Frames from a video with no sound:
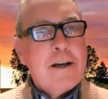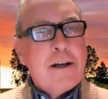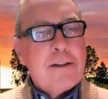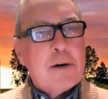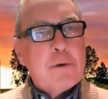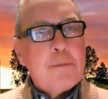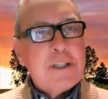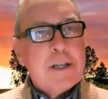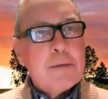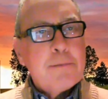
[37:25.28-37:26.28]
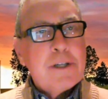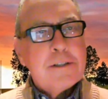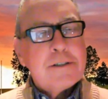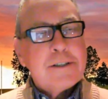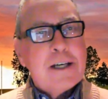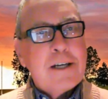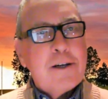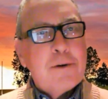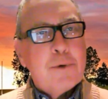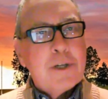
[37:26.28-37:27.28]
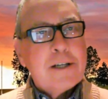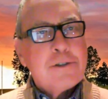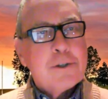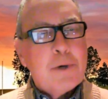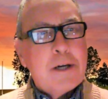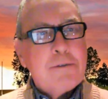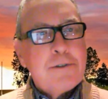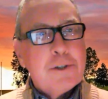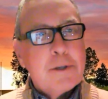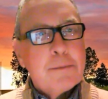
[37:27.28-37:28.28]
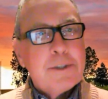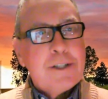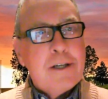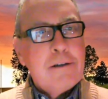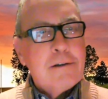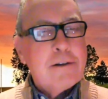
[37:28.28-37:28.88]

that would be something you could say, well, get your wife's sewing machine.